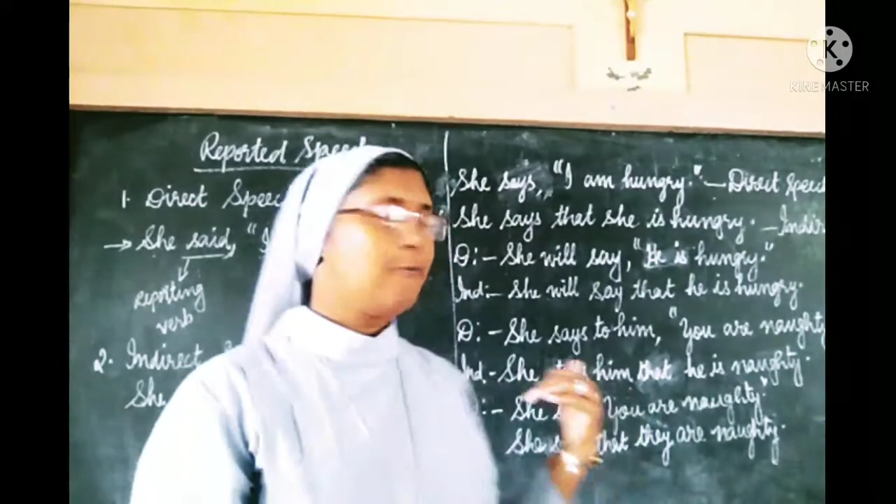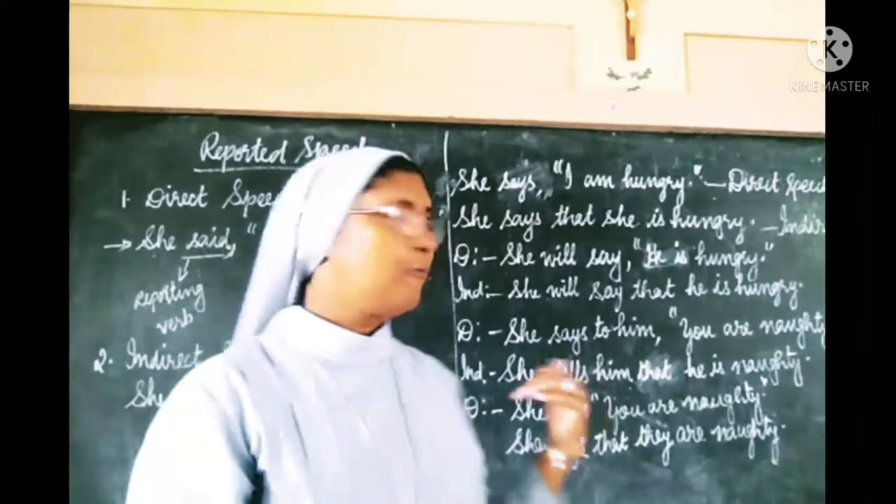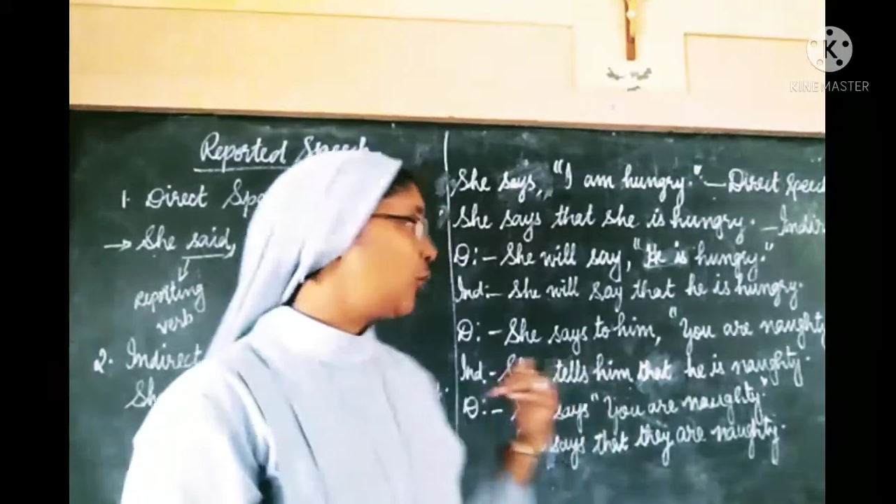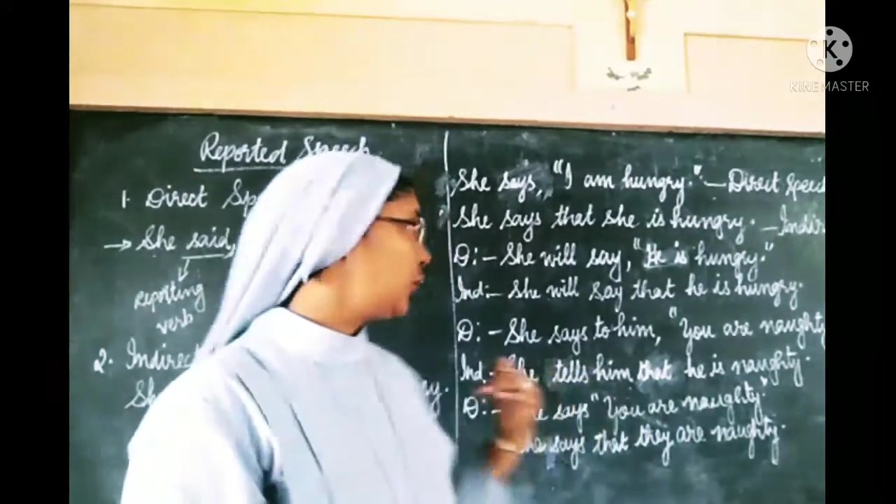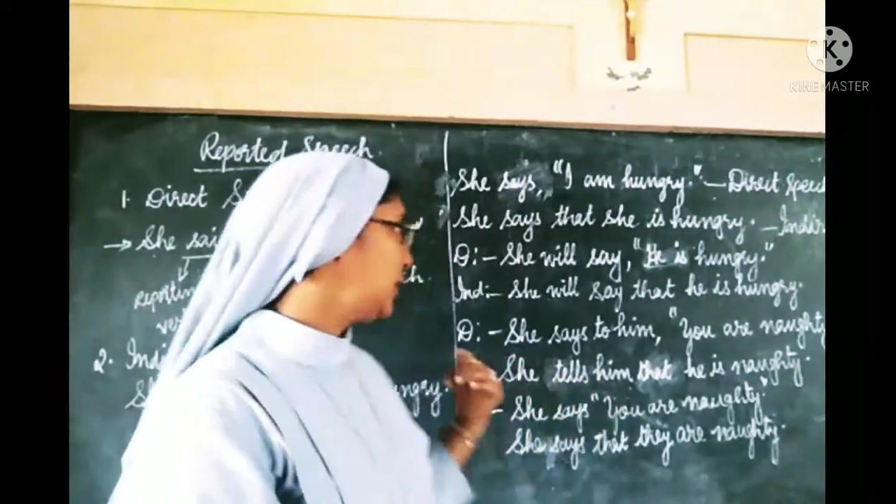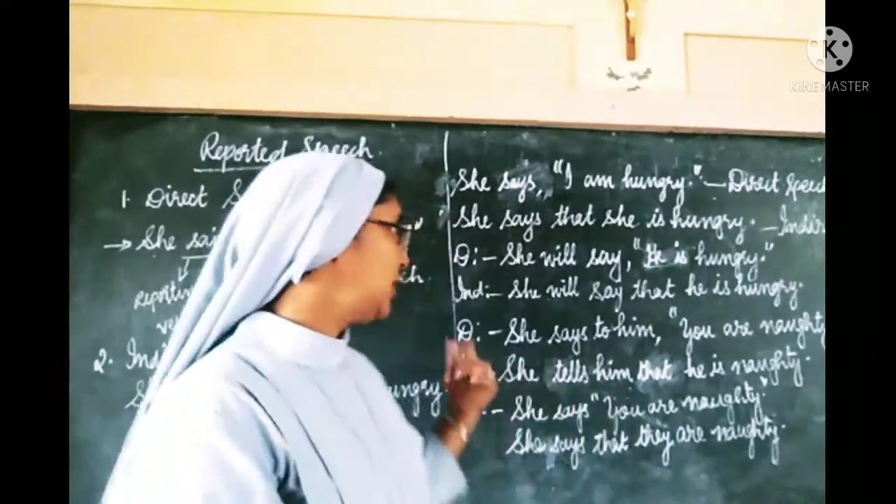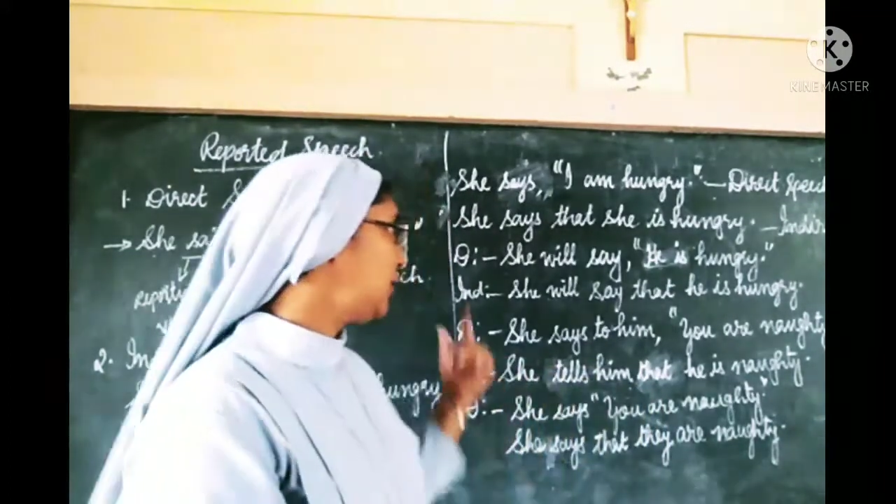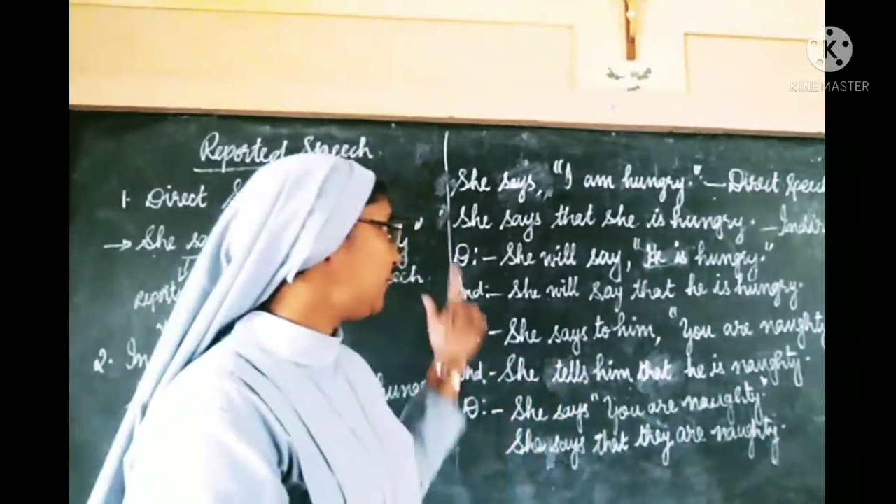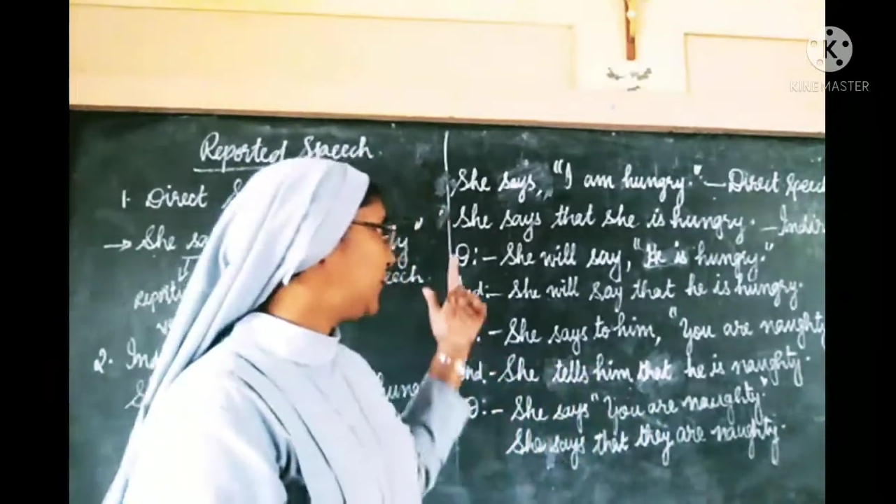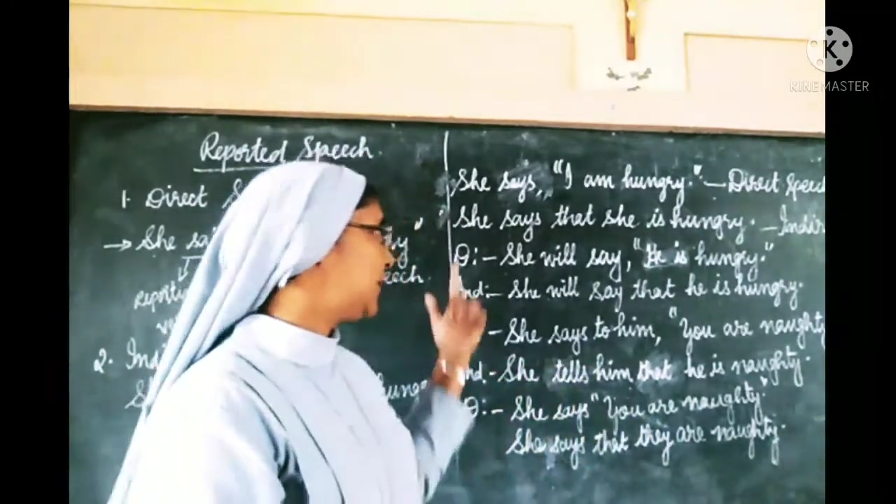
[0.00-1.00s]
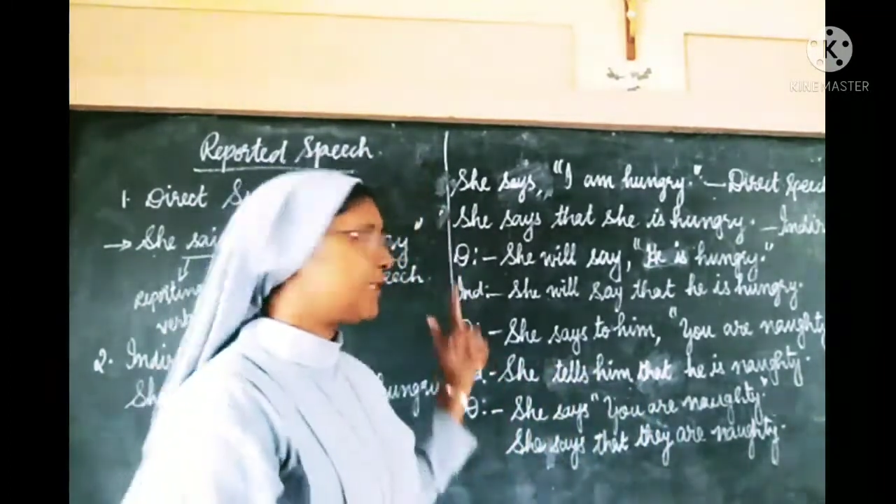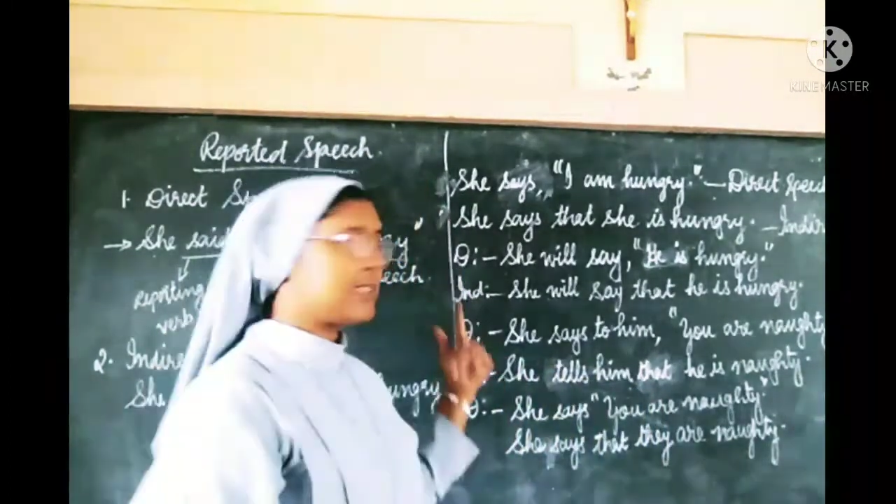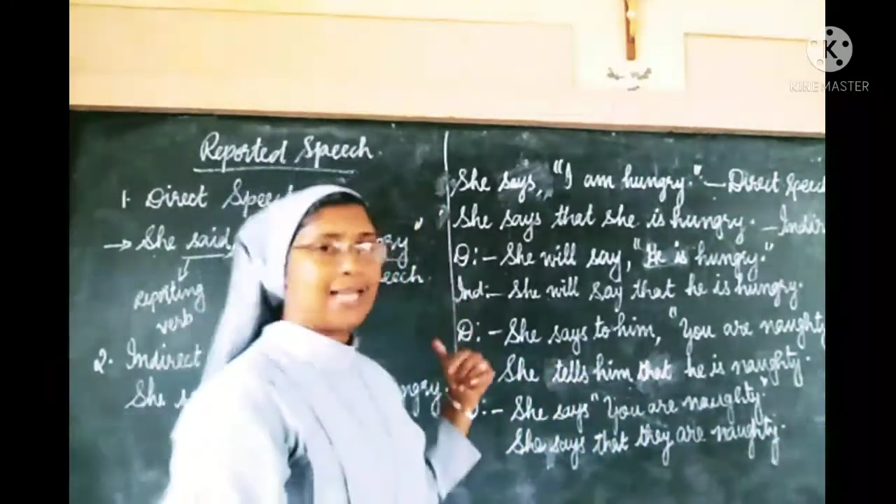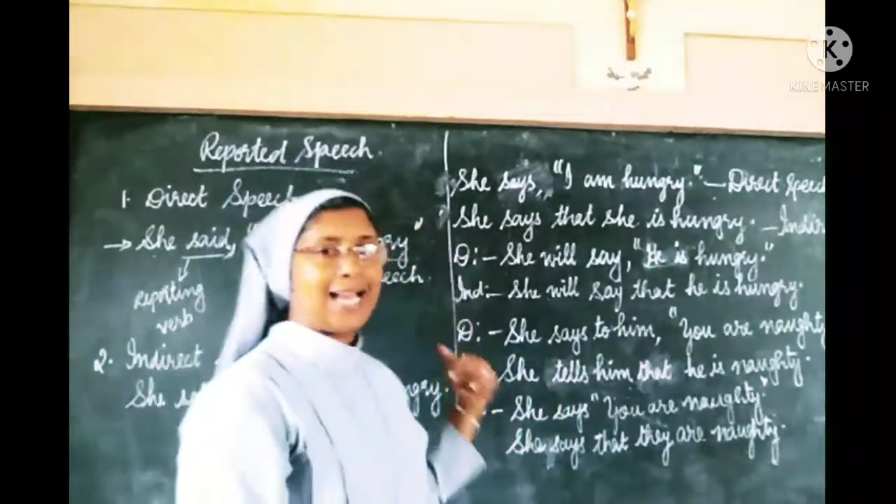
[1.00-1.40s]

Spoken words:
for the first